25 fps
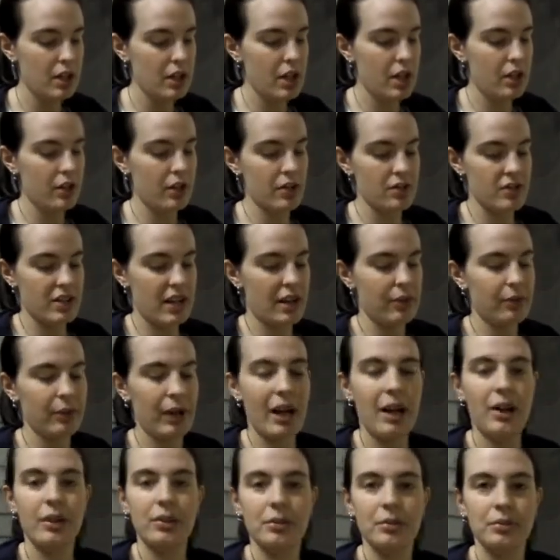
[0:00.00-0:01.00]
there's that
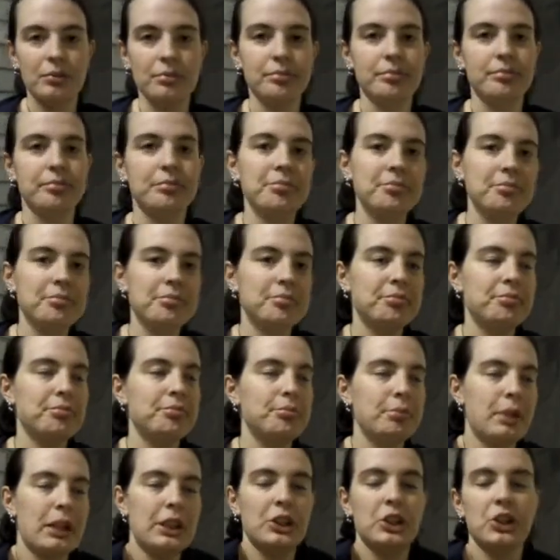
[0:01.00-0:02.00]
round
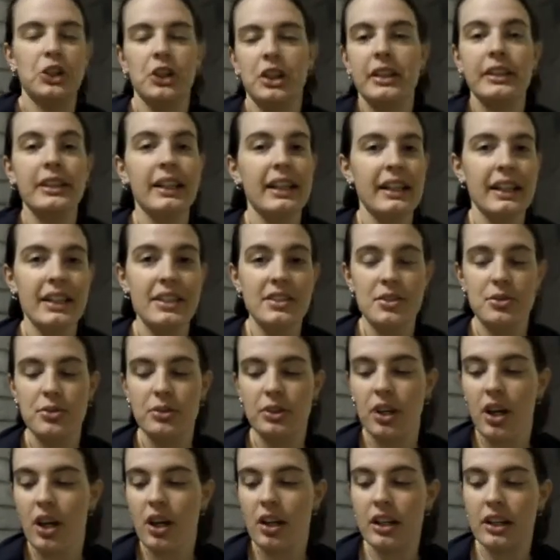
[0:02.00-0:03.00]
butt cheek, I guess you
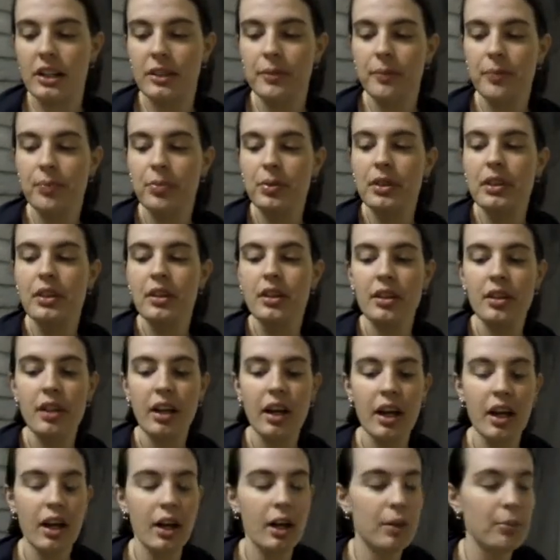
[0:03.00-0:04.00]
would call it.
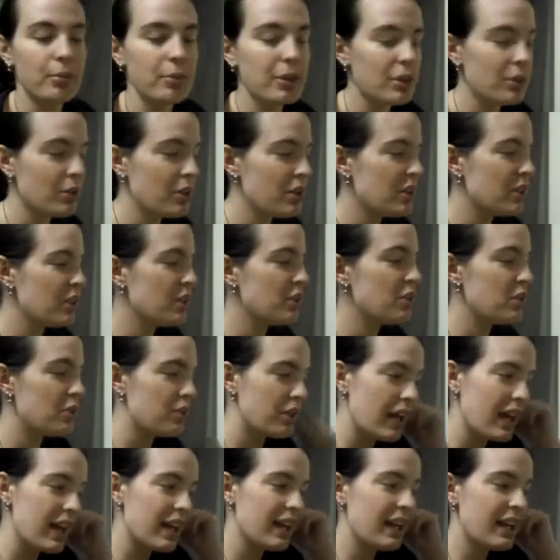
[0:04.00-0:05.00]
In order to do
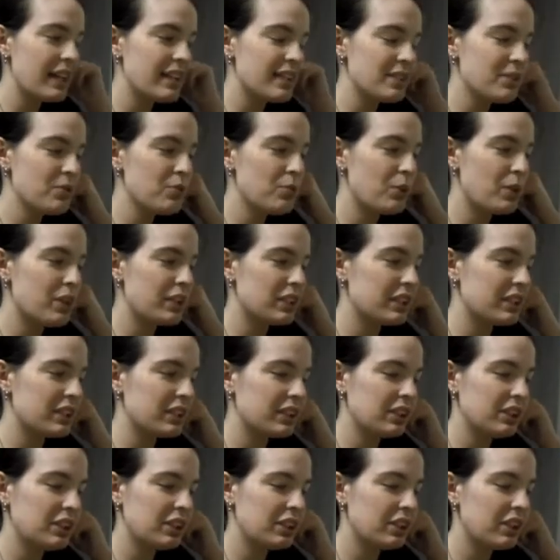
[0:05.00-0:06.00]
that, I didn't want
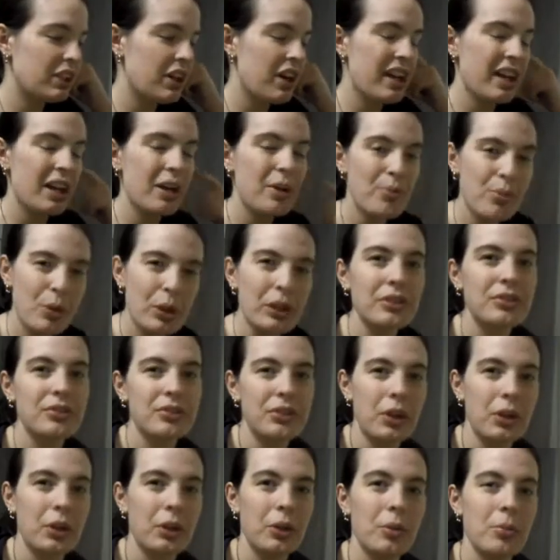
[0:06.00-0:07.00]
to cut out more
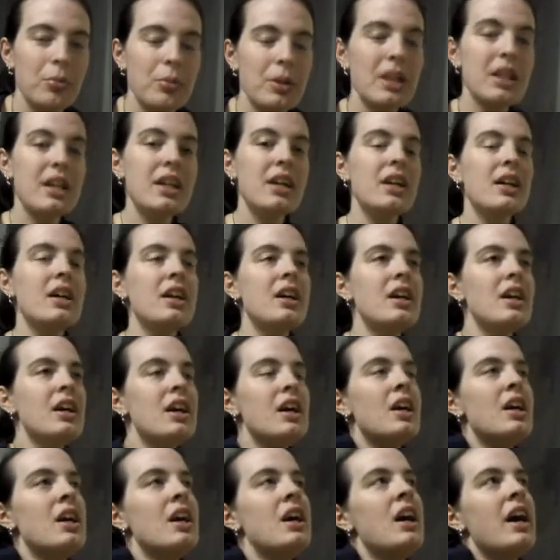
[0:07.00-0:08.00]
foam
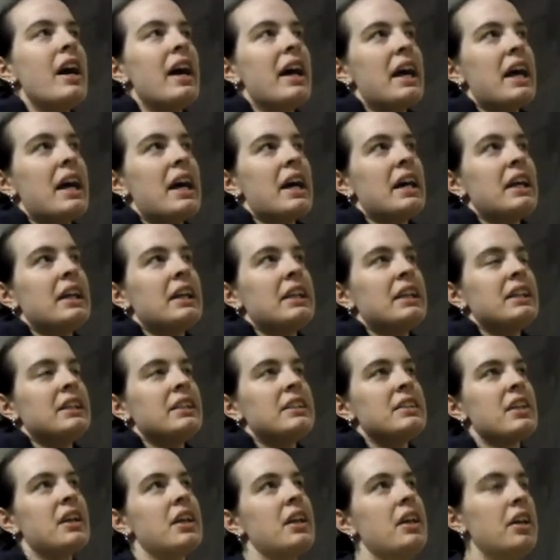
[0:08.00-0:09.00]

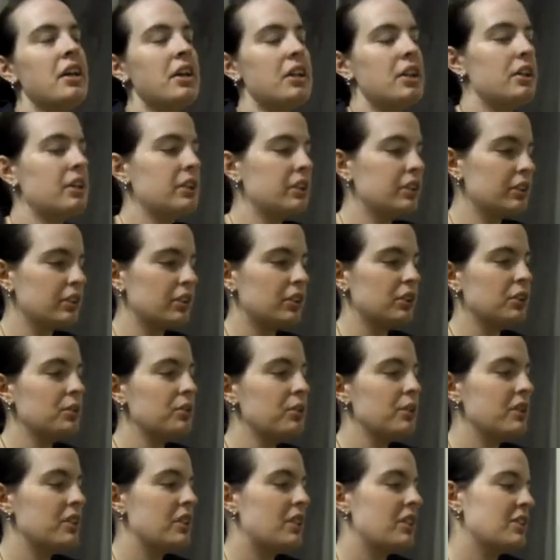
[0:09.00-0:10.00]
and
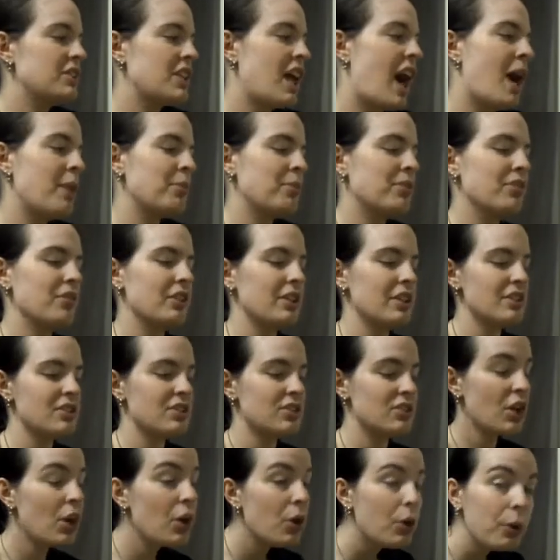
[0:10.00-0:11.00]
glue it on top of it.
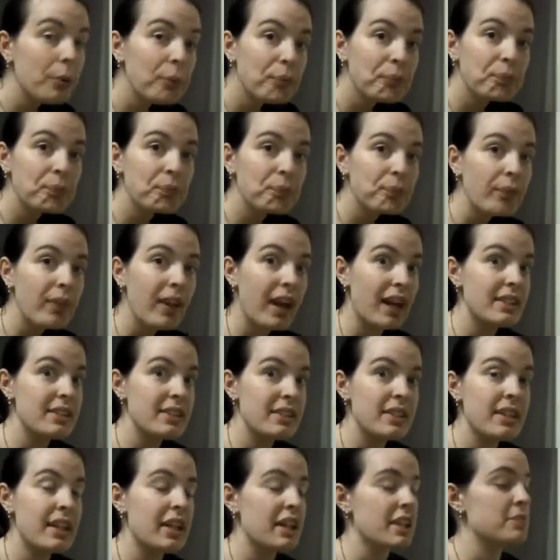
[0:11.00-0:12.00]
So I
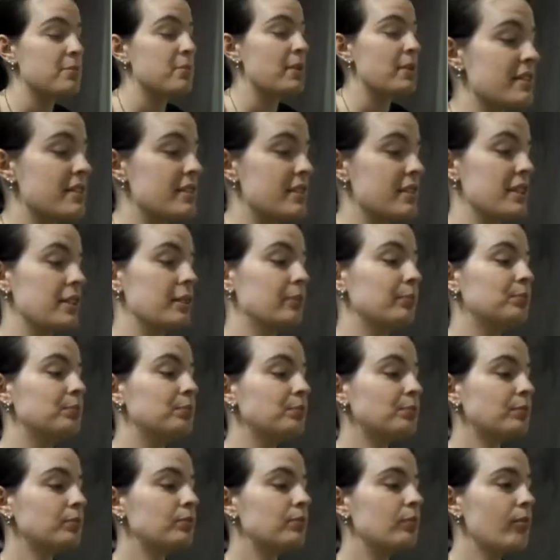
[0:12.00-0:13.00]
did the next thing.
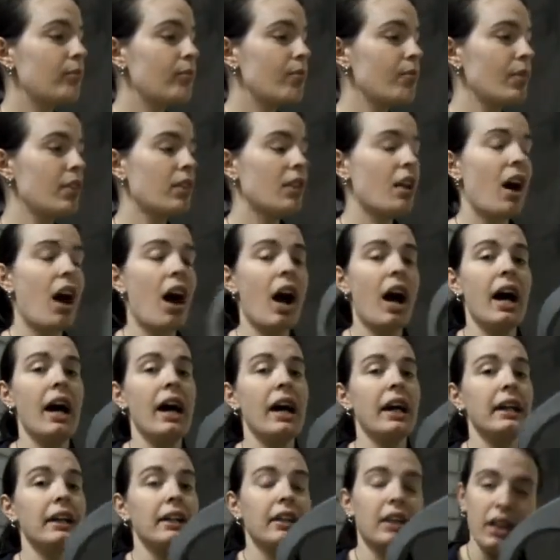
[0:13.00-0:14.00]

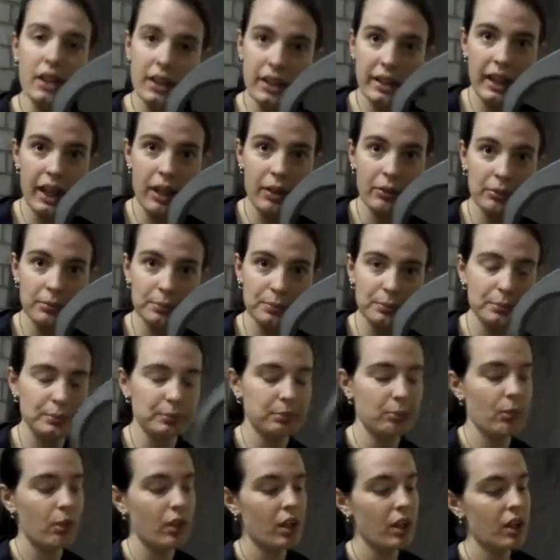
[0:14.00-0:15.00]
I cut it out.
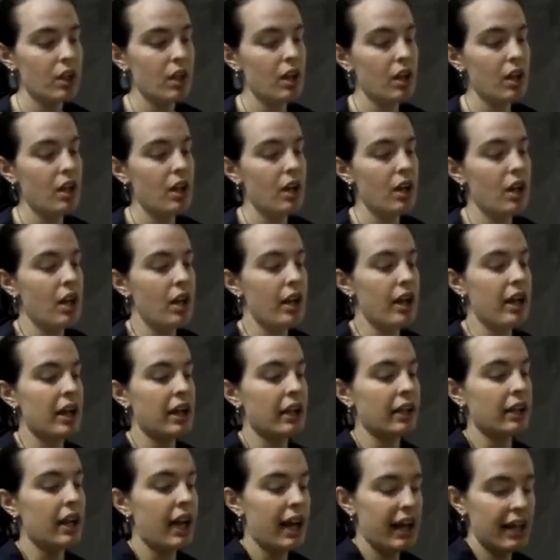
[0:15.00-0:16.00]

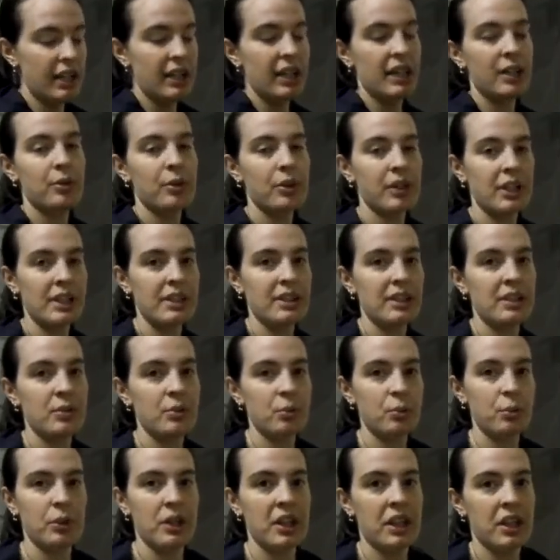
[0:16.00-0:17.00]
And kind of like what I
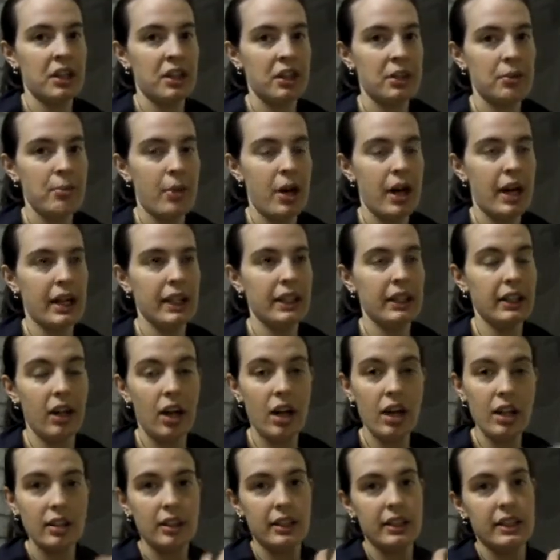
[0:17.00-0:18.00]
did with my
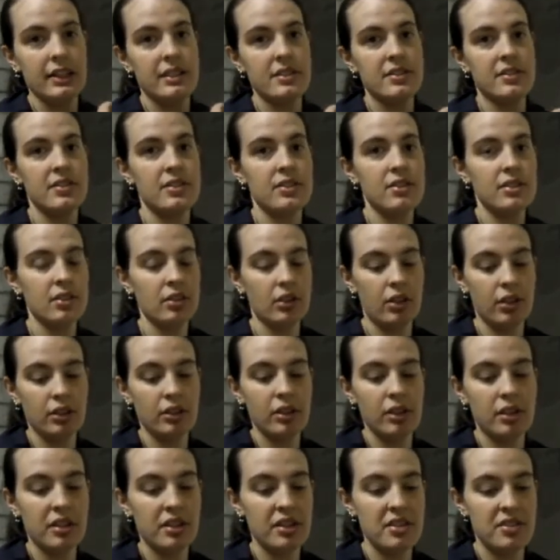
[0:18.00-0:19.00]
gauntlets
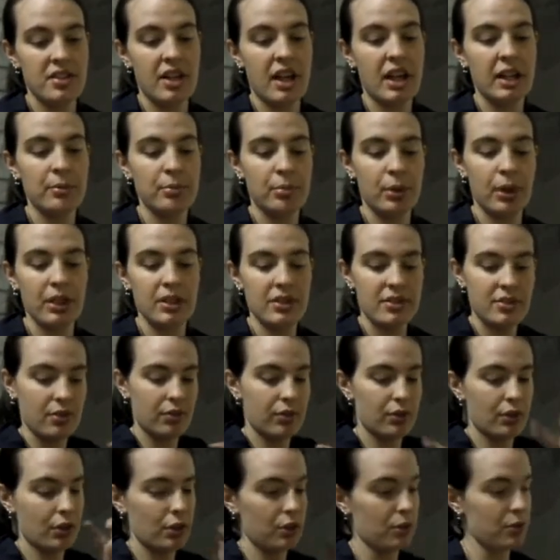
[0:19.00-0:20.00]
on the design parts
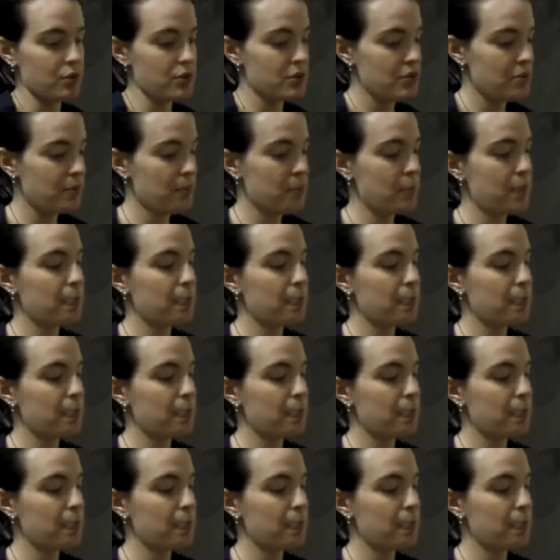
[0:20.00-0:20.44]
of those,